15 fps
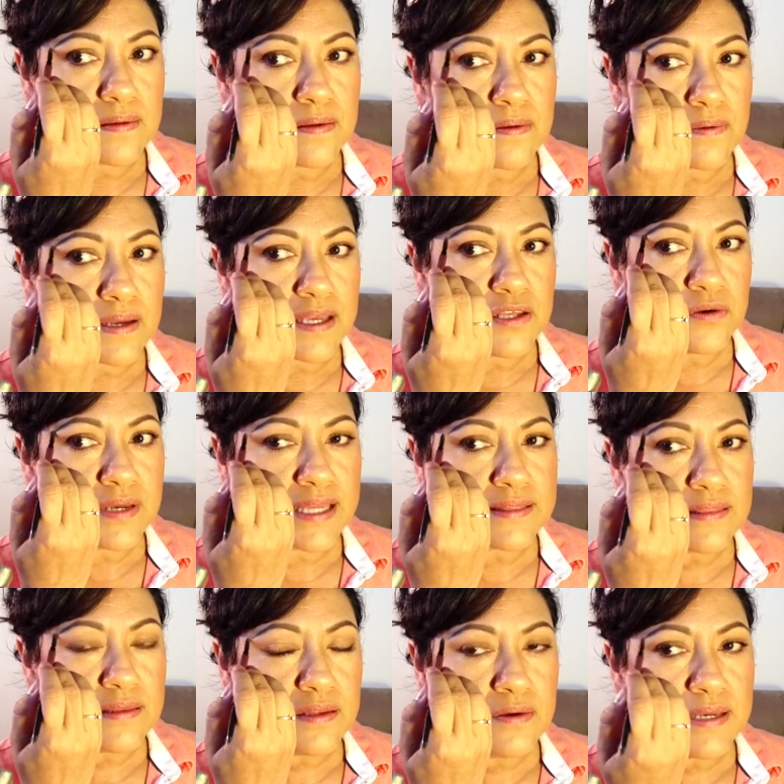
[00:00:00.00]
Okay, you get
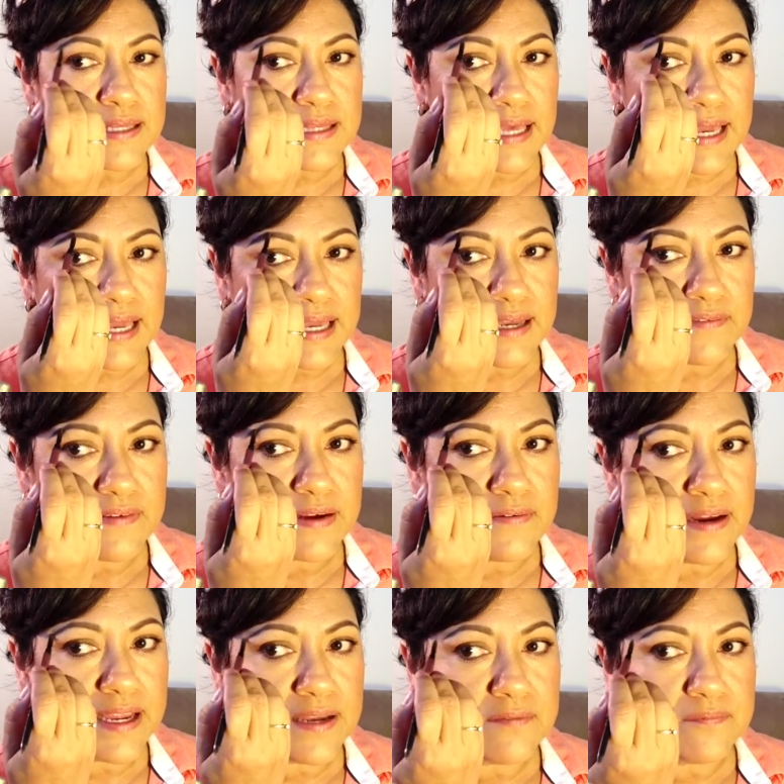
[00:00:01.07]
you get the hang of it,
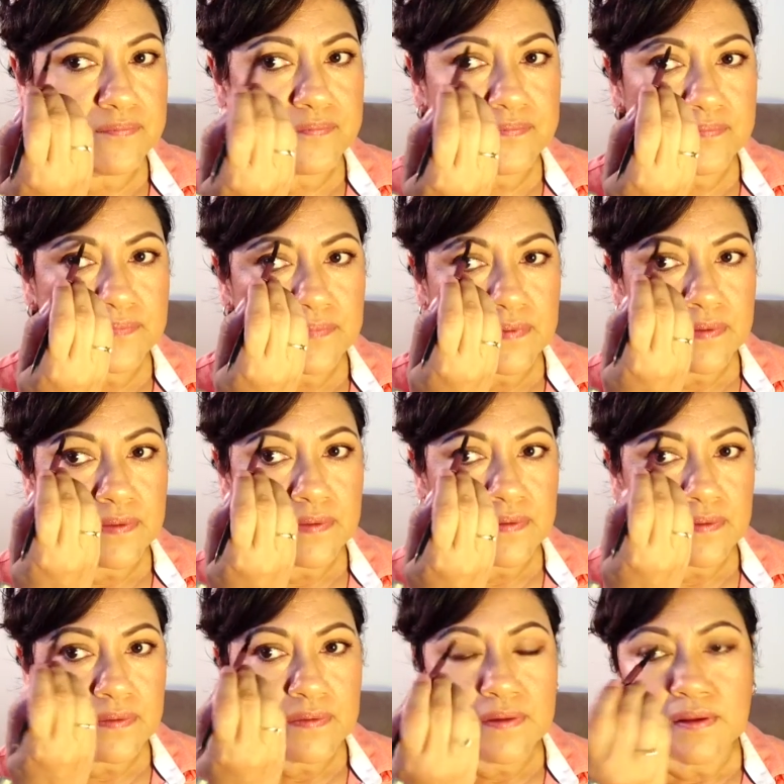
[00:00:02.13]
right?
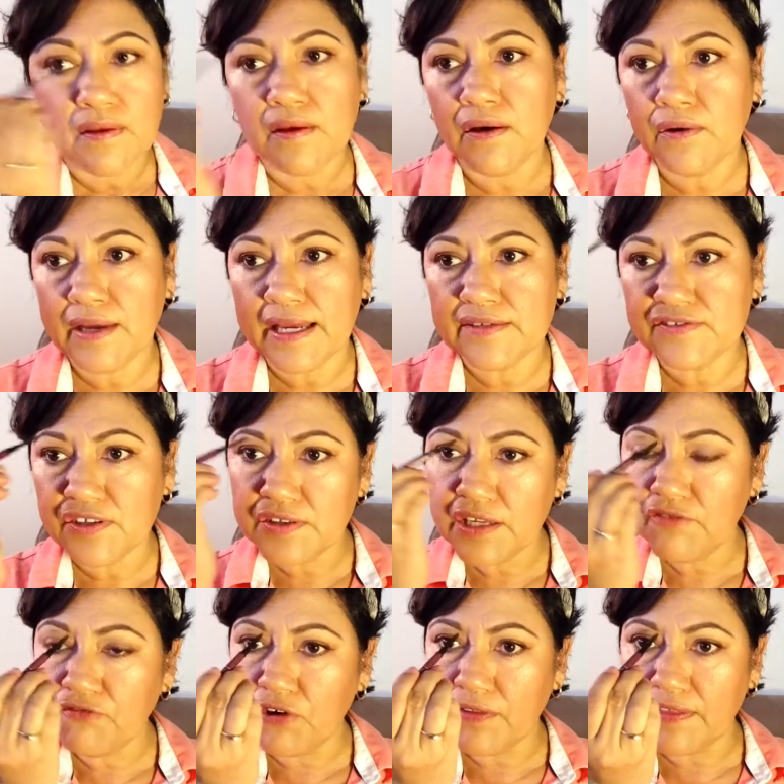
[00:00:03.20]
Okay, so then
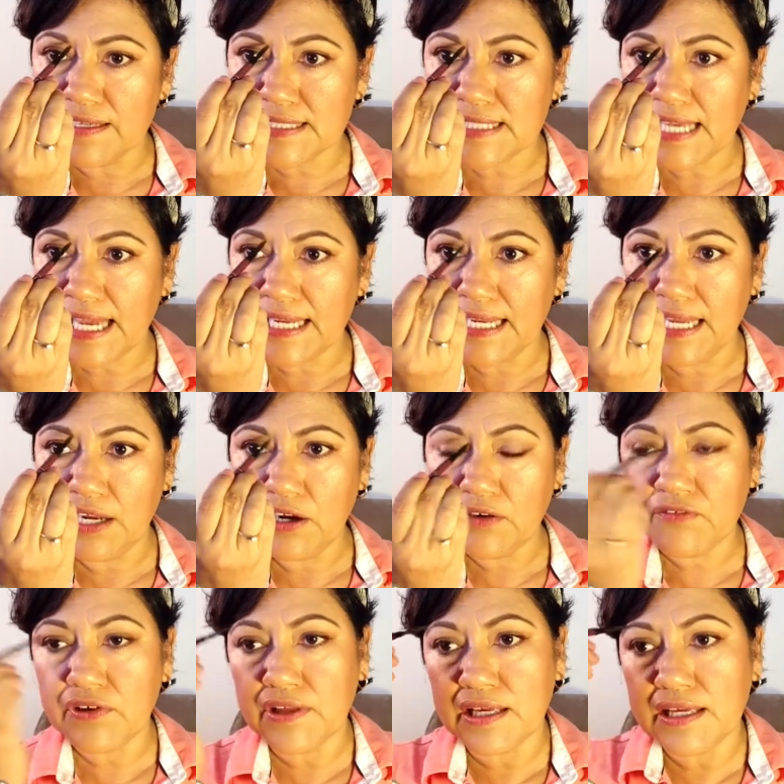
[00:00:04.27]
for this side here,
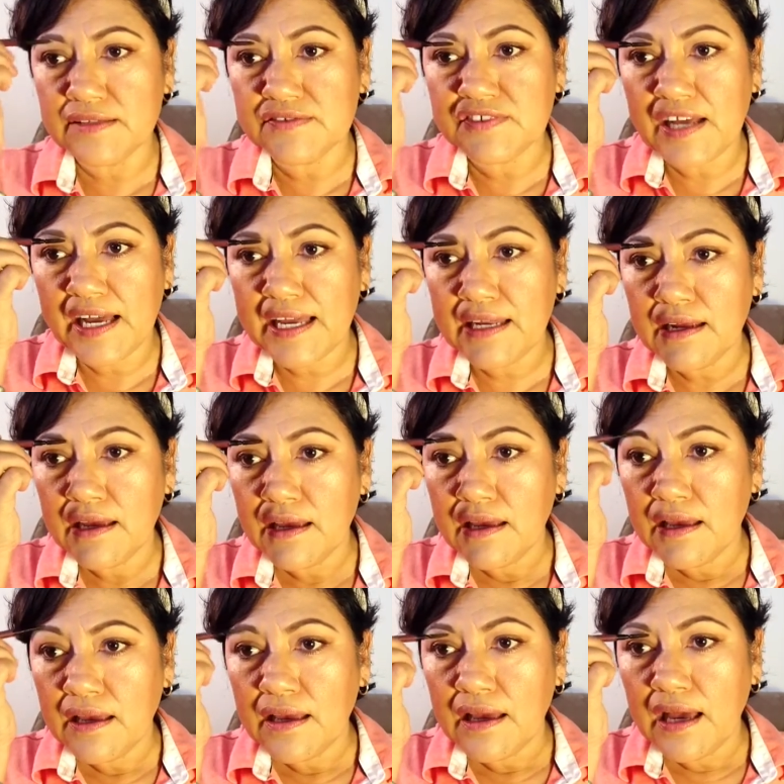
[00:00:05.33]
for the inside,
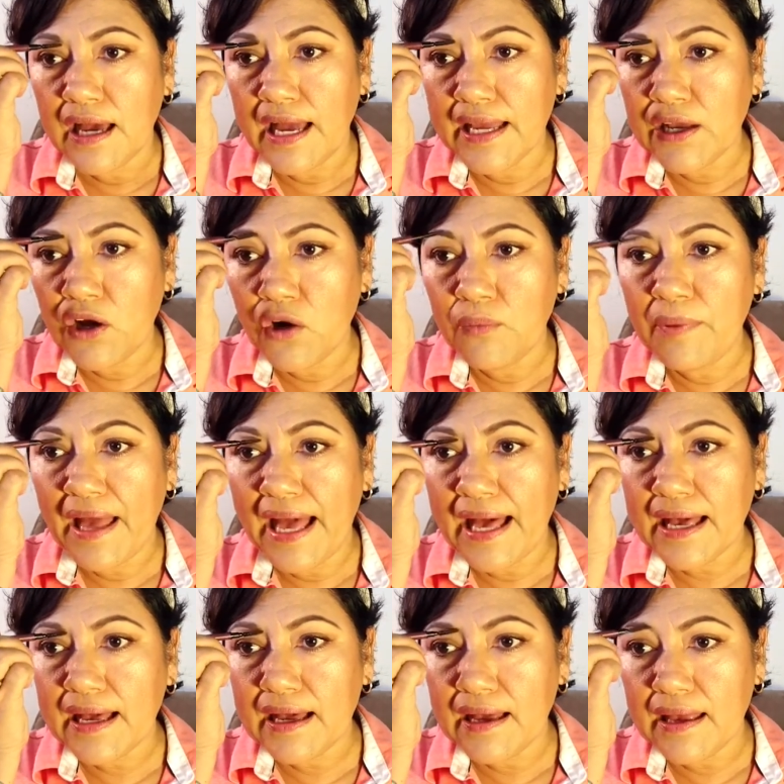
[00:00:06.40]
I go
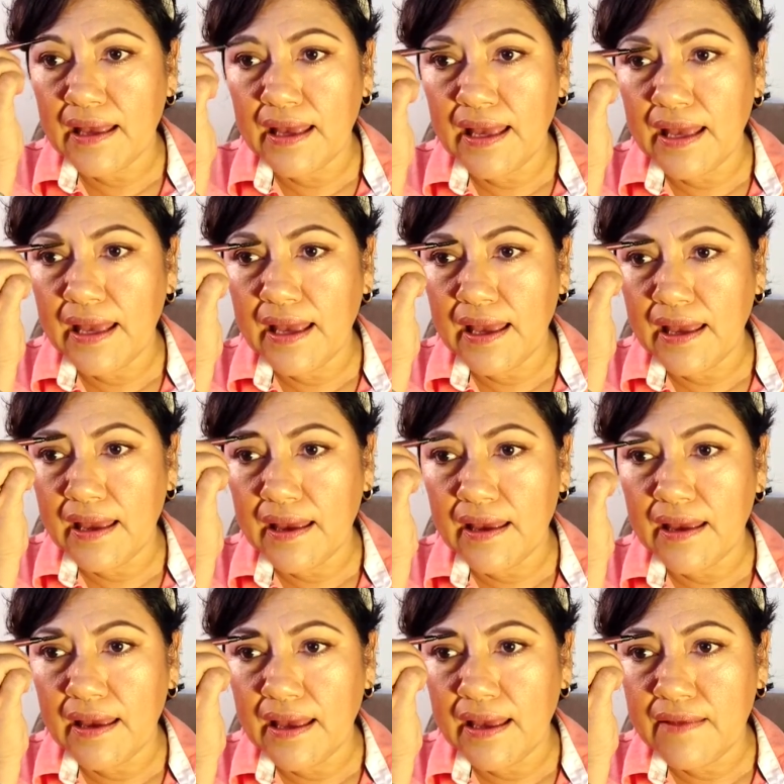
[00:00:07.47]
back
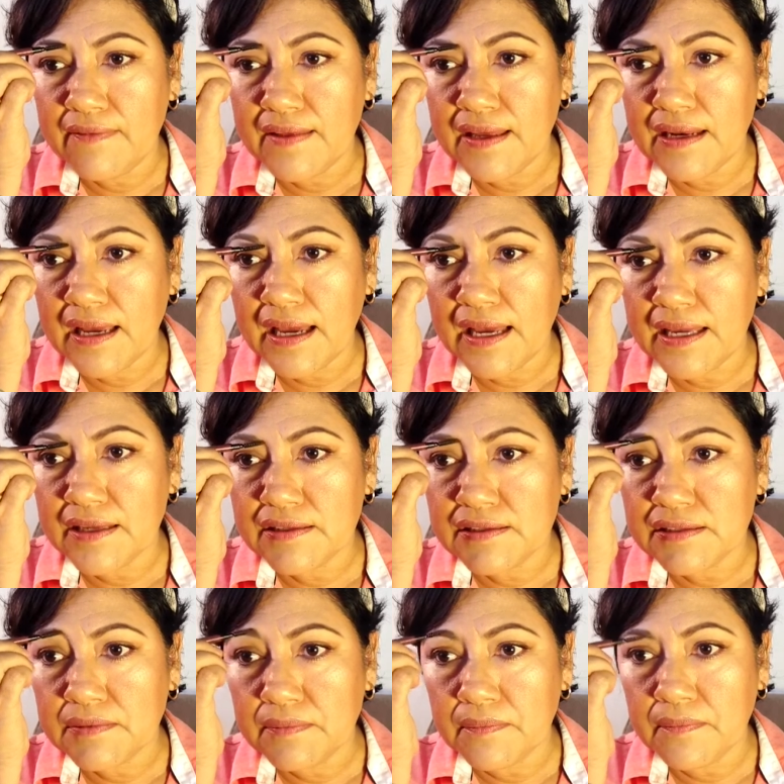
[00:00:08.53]
and then I
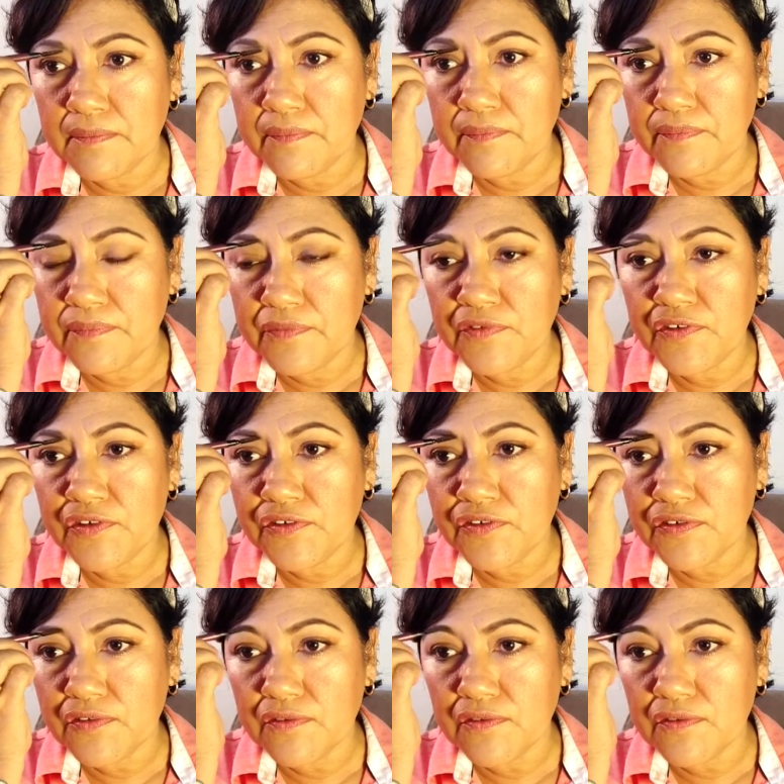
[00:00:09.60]
just